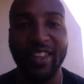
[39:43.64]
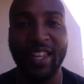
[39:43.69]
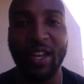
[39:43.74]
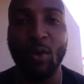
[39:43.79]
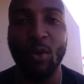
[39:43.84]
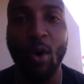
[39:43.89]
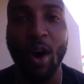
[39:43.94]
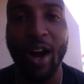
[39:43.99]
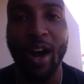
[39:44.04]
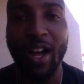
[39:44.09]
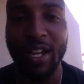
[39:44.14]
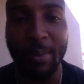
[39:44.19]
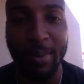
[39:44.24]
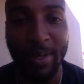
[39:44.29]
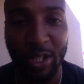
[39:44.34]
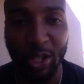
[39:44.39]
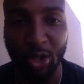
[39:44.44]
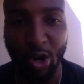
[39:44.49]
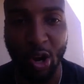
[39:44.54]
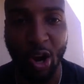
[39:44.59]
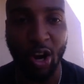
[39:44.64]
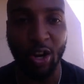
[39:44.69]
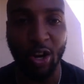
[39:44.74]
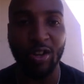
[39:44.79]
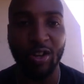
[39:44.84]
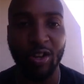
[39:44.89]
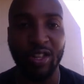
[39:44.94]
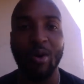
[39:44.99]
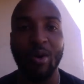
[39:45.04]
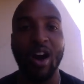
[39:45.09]
They want to be stronger.
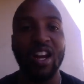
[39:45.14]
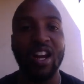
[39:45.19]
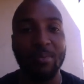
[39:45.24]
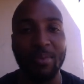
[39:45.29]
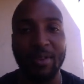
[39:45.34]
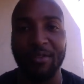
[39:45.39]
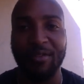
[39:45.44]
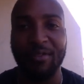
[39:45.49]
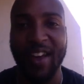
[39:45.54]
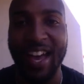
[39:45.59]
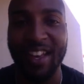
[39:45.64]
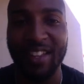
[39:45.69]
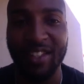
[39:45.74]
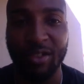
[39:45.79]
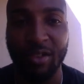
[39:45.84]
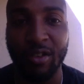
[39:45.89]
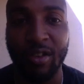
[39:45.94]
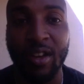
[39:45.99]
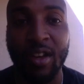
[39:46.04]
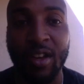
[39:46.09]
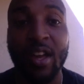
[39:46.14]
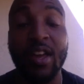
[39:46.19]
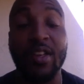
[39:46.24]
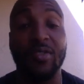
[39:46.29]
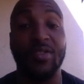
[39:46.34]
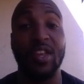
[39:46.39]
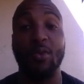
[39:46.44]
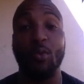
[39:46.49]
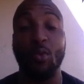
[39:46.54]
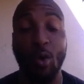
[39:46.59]
They want to be faster.
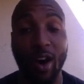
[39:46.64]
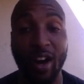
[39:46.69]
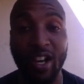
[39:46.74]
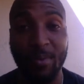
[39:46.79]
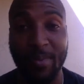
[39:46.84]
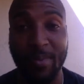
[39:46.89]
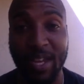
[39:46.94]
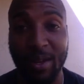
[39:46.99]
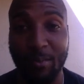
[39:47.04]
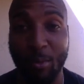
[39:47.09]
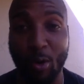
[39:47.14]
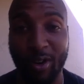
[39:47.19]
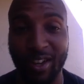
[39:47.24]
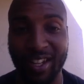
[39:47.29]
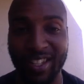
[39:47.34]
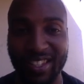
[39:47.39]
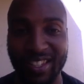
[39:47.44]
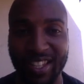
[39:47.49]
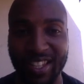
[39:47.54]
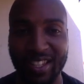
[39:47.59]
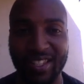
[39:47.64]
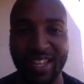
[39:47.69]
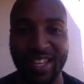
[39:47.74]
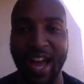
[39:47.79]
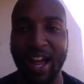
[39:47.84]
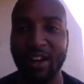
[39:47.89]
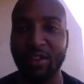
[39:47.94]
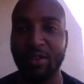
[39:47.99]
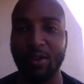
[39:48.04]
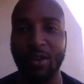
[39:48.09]
They want to be more consistent.
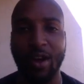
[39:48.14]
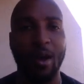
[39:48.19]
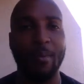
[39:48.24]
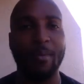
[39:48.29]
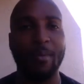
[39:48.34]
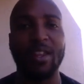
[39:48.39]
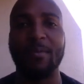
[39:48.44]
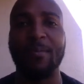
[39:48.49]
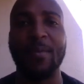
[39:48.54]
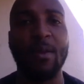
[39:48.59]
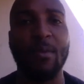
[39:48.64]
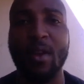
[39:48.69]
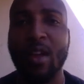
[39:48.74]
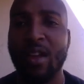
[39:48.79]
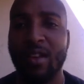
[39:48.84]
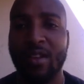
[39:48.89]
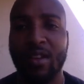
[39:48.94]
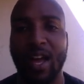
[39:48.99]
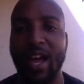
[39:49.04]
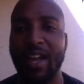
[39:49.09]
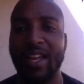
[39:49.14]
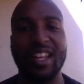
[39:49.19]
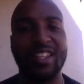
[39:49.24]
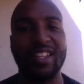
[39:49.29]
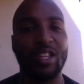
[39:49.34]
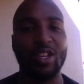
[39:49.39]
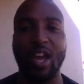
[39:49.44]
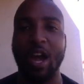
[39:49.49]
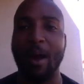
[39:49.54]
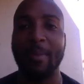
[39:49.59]
I don't know how many people. I can't
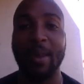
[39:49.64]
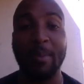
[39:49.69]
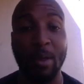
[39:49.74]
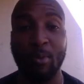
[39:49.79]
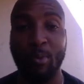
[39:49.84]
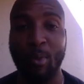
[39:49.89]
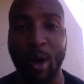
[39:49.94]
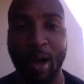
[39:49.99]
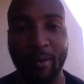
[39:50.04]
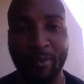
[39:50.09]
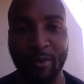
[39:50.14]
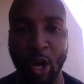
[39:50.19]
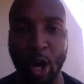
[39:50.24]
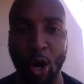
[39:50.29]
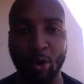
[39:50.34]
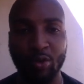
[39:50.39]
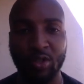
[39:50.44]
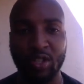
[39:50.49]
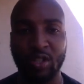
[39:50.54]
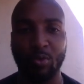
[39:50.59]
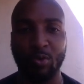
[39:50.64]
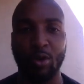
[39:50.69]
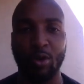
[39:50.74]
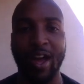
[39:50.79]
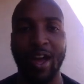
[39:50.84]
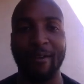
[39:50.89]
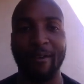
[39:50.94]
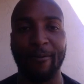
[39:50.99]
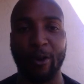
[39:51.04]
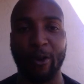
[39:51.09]
tell you how many people I've coached where
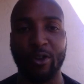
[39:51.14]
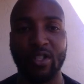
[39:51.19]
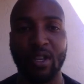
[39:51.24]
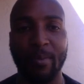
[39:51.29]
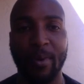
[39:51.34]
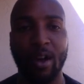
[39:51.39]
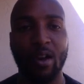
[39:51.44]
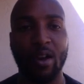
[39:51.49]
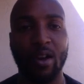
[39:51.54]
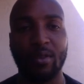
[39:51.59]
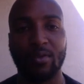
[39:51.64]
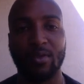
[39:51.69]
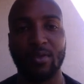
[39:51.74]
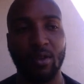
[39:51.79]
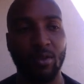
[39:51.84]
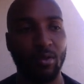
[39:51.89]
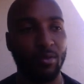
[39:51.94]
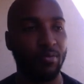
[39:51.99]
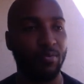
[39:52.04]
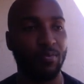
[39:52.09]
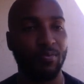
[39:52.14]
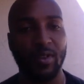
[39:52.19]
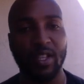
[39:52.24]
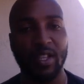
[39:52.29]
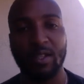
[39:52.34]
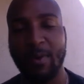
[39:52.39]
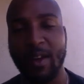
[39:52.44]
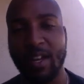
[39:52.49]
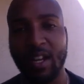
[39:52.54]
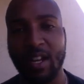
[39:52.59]
at first I'm like, all right, so
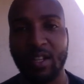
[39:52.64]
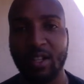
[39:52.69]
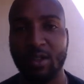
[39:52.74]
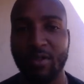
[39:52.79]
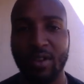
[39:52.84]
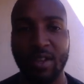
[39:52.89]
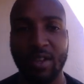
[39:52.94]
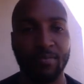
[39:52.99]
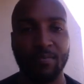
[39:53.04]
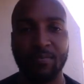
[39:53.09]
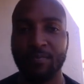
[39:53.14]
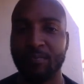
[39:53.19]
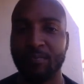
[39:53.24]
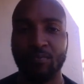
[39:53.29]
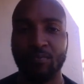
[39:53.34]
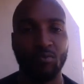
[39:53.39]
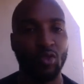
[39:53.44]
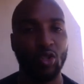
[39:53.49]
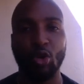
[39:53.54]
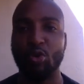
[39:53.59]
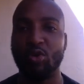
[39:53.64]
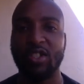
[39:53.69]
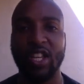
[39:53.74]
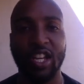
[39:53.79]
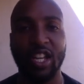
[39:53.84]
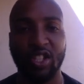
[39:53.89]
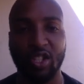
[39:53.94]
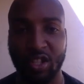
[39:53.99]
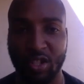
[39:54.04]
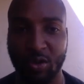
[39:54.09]
let's plan on doing 2
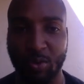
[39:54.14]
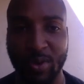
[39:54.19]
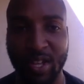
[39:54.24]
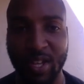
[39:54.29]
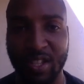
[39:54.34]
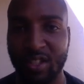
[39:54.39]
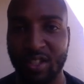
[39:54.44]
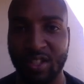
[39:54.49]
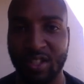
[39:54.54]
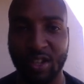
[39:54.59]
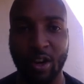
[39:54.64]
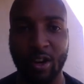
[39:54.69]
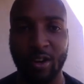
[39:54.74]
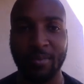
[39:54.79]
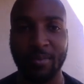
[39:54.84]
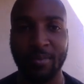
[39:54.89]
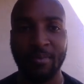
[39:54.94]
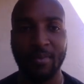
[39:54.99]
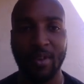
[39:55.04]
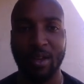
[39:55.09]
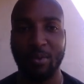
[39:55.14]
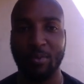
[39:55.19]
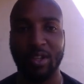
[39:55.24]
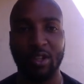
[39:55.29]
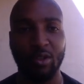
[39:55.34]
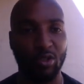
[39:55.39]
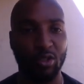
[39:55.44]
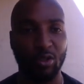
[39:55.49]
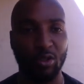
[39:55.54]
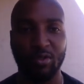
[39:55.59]
sessions a week to start, and we
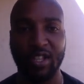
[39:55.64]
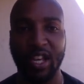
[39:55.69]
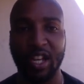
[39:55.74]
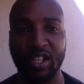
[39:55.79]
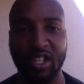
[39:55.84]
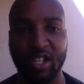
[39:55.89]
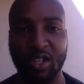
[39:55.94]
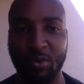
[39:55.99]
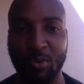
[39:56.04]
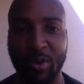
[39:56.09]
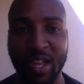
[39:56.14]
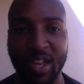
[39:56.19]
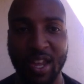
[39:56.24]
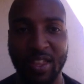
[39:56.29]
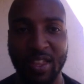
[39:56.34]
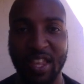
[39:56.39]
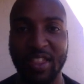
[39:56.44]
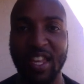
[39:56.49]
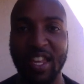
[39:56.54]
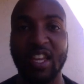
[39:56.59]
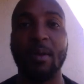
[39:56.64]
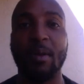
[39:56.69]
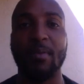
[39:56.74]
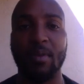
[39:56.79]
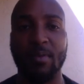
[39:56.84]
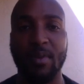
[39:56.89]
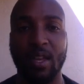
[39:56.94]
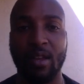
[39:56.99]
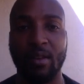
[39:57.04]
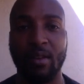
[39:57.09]
do 2 sessions a week, and then they come to
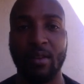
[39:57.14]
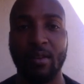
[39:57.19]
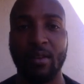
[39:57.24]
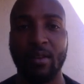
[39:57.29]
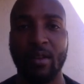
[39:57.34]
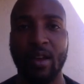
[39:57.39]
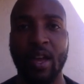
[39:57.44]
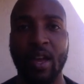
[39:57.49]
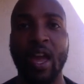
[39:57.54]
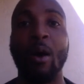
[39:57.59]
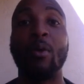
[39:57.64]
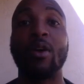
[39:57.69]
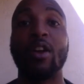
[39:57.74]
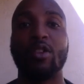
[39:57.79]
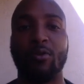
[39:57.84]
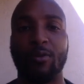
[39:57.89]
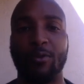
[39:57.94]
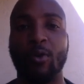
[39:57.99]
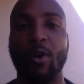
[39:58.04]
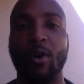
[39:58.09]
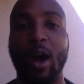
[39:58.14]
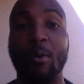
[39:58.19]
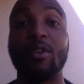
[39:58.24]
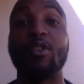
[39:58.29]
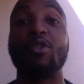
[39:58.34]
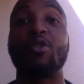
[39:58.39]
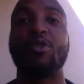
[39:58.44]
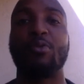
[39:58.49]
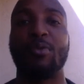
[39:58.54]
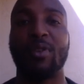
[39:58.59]
me, hey, I want to do 4. I want
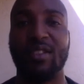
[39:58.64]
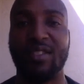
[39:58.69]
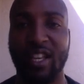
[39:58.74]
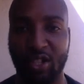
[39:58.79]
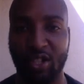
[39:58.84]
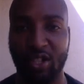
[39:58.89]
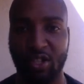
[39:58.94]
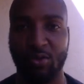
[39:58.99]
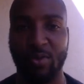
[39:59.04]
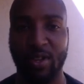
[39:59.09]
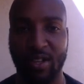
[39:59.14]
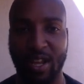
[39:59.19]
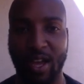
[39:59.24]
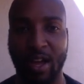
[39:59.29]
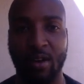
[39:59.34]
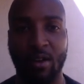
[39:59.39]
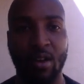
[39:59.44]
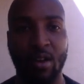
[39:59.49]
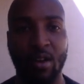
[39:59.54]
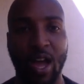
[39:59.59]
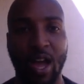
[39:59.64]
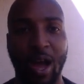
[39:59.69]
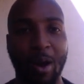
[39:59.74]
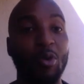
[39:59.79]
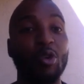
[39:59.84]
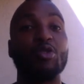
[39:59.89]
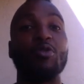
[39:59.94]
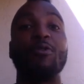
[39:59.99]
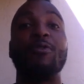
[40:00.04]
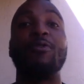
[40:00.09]
to do 3 sessions a week now. I
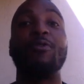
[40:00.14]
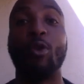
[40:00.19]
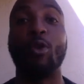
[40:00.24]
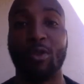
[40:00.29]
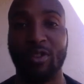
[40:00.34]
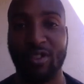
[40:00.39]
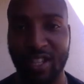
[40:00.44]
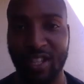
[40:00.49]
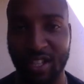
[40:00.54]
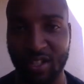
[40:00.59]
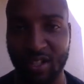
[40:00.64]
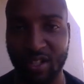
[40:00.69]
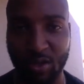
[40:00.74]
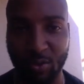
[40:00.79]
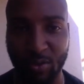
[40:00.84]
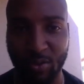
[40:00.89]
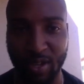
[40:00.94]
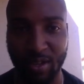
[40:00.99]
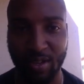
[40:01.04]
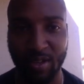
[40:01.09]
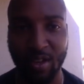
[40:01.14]
want to do 4 sessions a week,